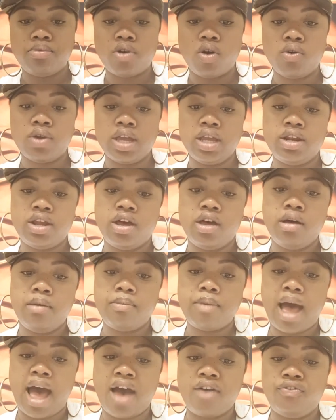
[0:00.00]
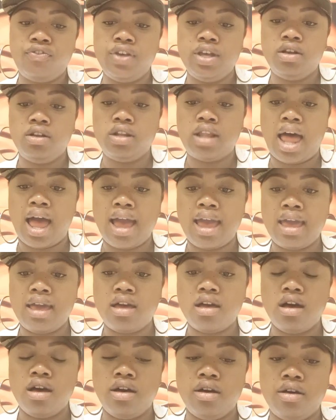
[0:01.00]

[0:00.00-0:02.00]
broken up, I feel like